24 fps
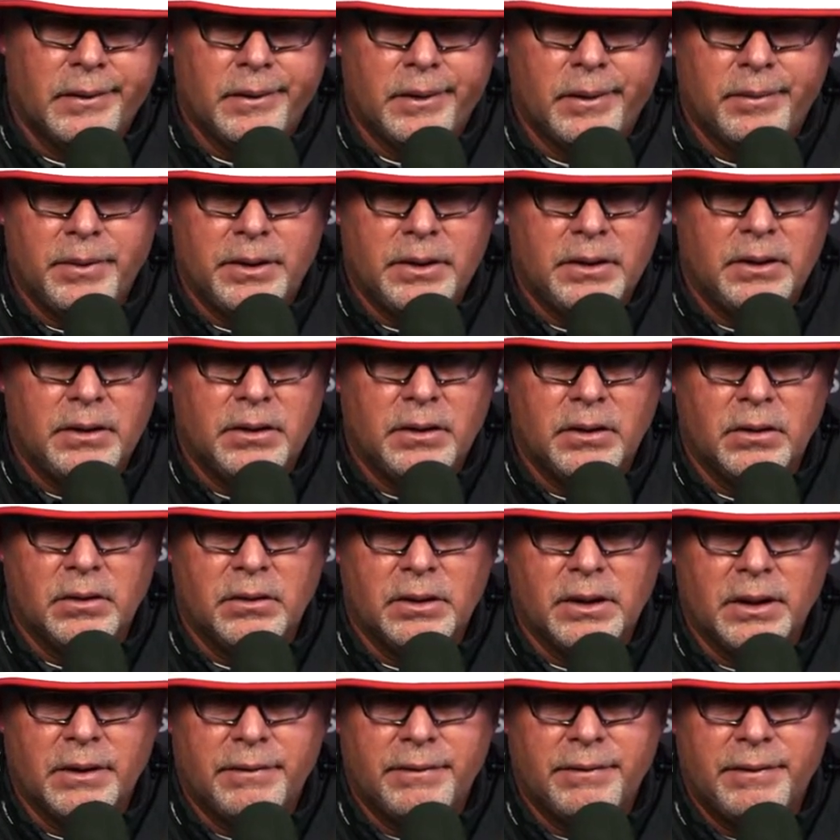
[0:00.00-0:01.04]
I mean, you, you
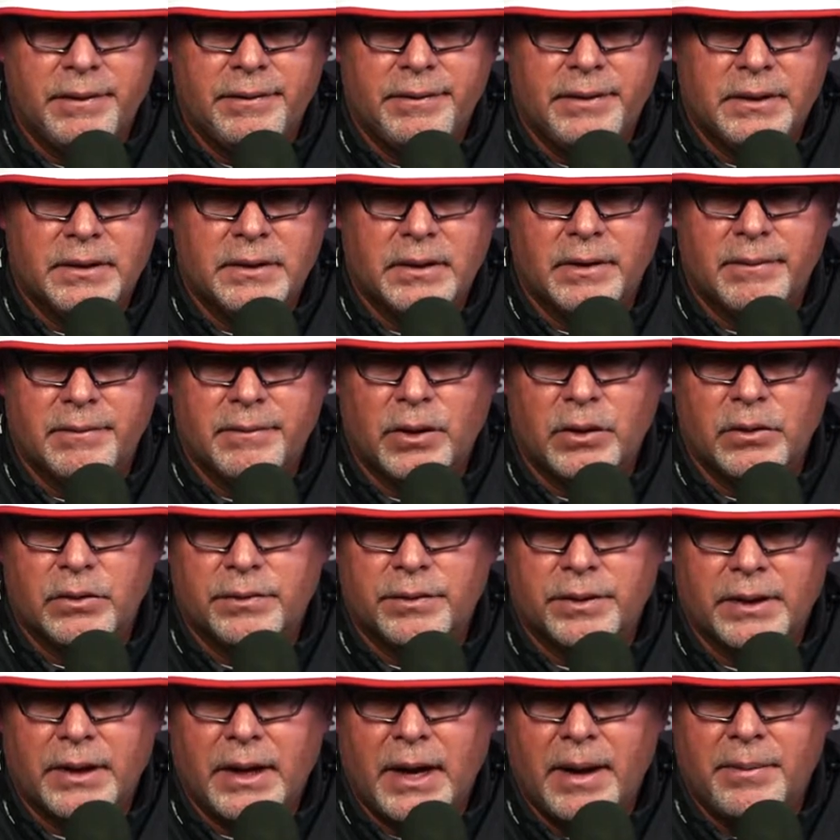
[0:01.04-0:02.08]
don't get 50 some votes
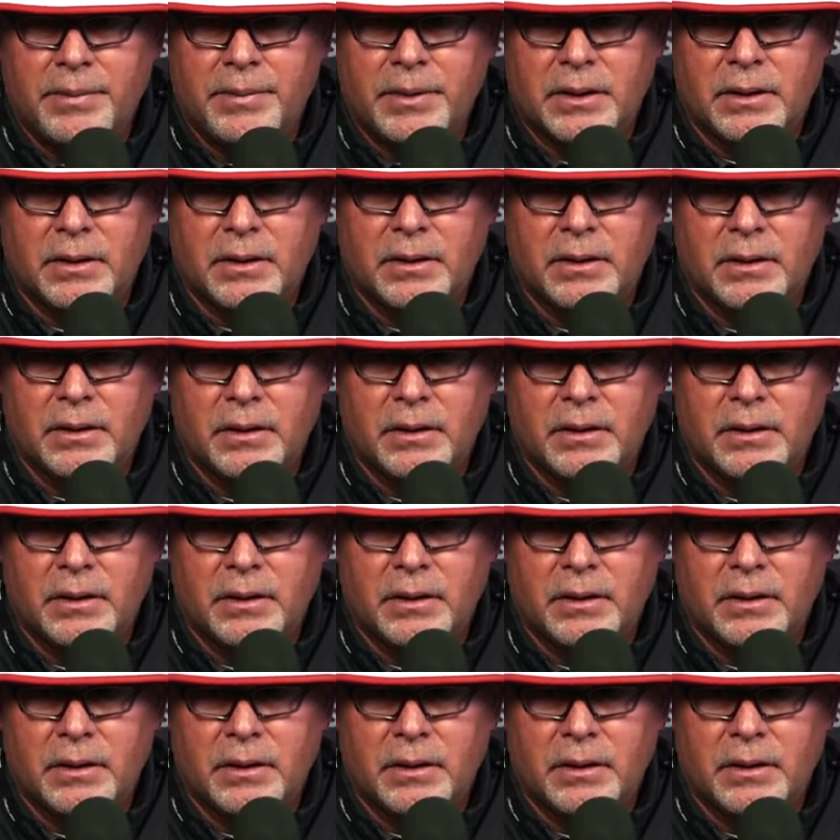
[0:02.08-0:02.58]
for captain